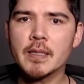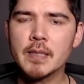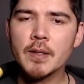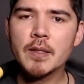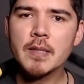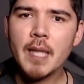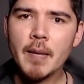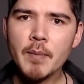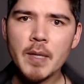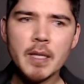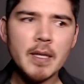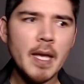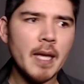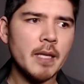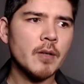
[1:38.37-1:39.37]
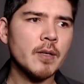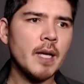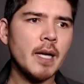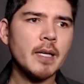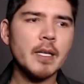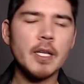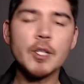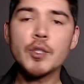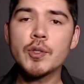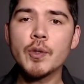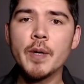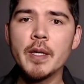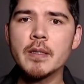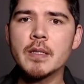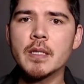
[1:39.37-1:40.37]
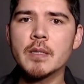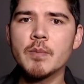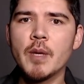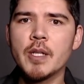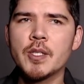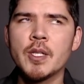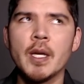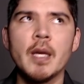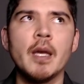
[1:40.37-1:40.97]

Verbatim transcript: Now, does that mean that you're not going to enjoy this as much?